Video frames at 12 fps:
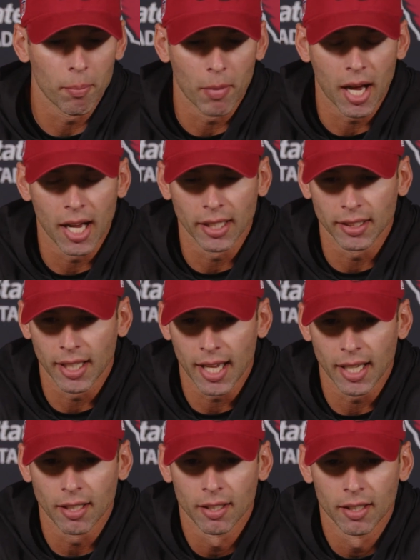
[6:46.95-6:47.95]
mind
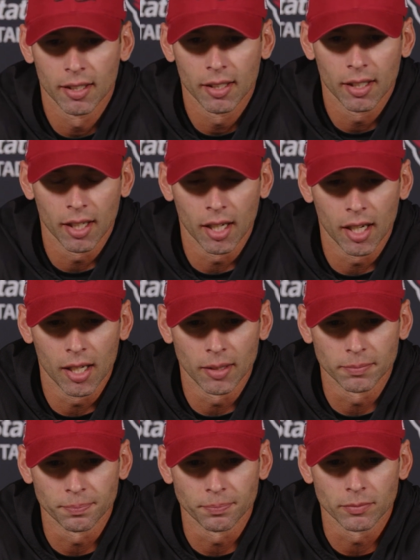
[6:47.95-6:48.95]
that
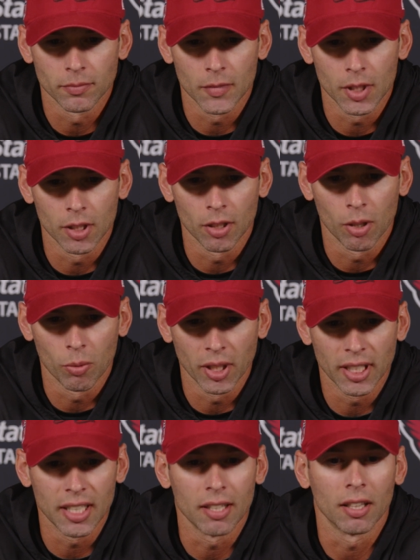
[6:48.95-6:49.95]
um, you know, when
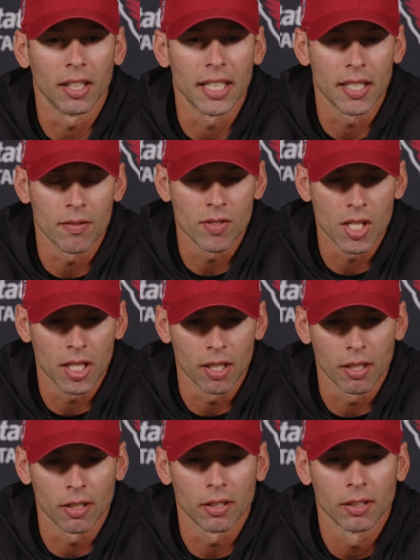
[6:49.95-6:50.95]
he leaves
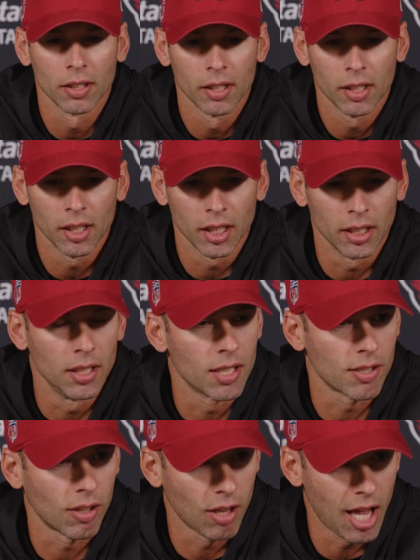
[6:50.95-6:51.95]
here, he does
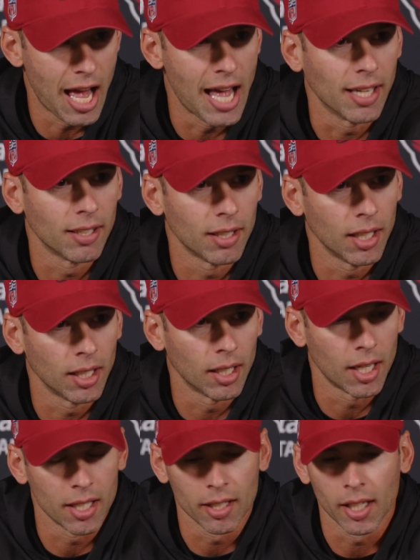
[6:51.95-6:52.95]
a lot. And
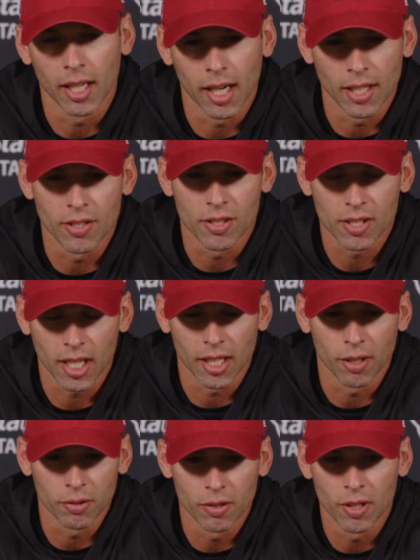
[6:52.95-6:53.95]
I and I just kind
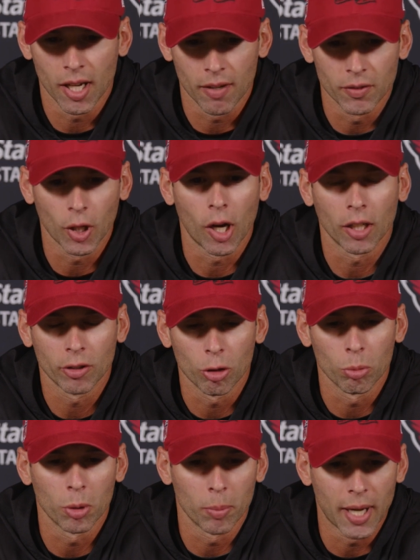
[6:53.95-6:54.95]
of have talked to
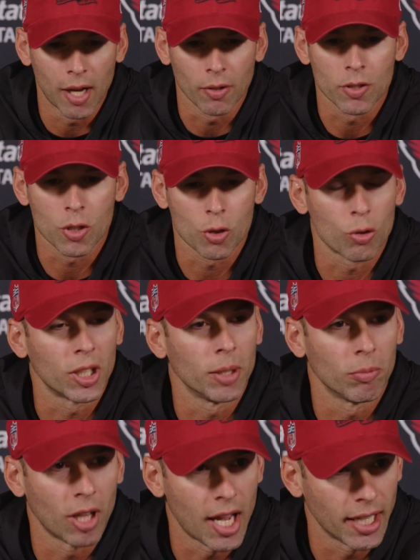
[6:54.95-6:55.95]
him about
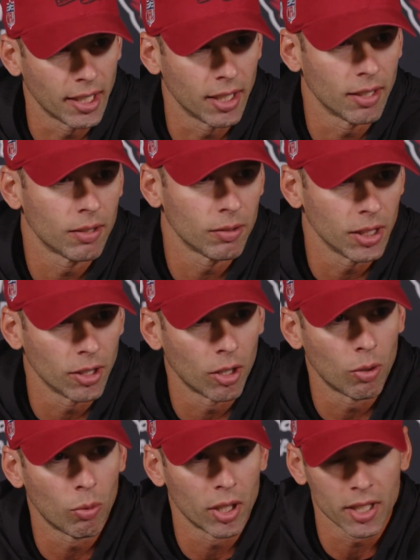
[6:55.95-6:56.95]
streamlining, you
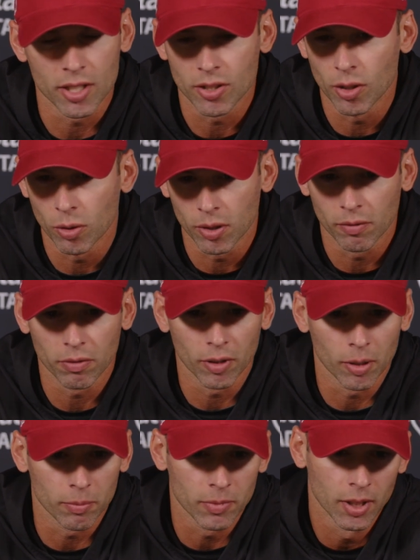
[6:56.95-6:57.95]
know, what he's doing
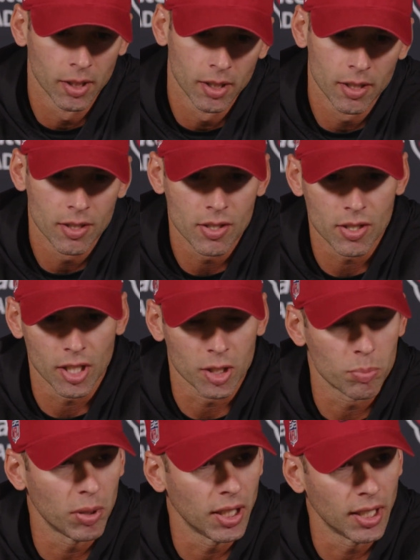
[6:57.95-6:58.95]
from 6
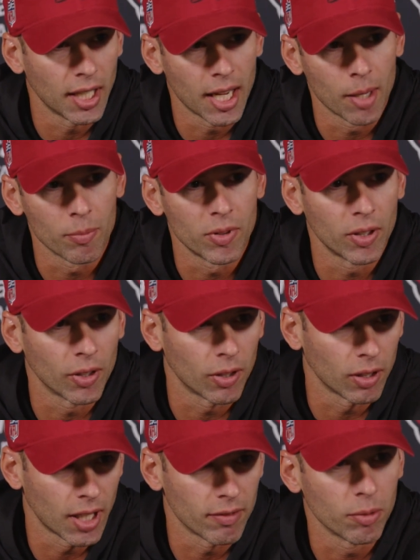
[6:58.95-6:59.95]
p.m. till
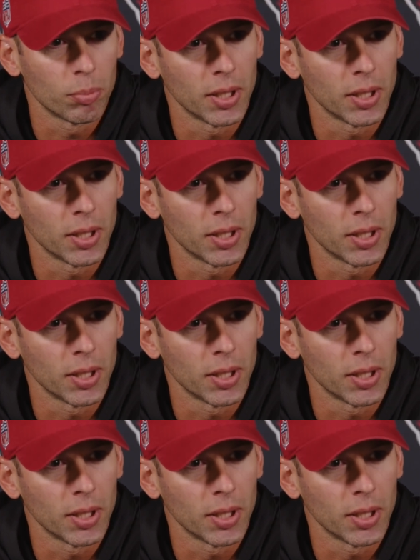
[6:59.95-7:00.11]
11